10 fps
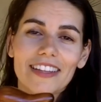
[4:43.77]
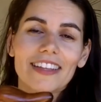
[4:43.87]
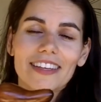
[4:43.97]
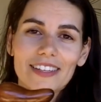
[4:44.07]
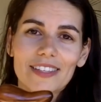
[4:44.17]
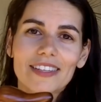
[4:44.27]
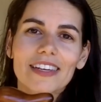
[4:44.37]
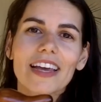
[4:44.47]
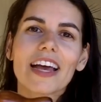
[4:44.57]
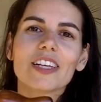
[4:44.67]
This
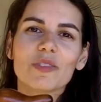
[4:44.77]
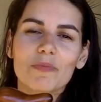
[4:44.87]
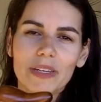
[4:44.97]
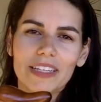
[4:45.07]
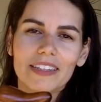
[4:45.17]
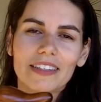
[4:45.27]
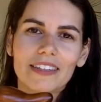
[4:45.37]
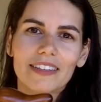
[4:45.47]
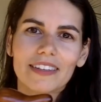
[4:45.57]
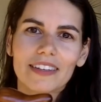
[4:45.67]
has been
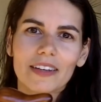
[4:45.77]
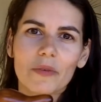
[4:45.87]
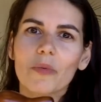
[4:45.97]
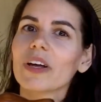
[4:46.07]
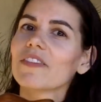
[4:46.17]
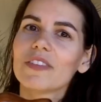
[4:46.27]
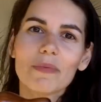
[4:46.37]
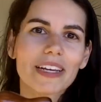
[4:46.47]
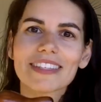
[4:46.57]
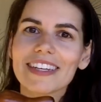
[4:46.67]
one of the
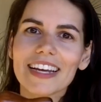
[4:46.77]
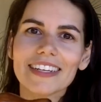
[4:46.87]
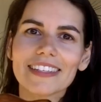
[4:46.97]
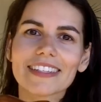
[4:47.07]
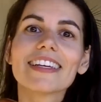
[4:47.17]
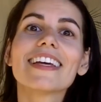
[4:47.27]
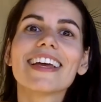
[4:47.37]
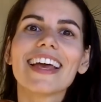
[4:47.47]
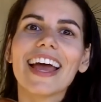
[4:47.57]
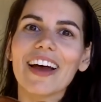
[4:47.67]
best days
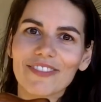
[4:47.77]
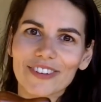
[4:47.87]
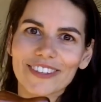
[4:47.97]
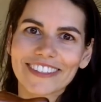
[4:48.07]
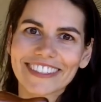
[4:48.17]
ever.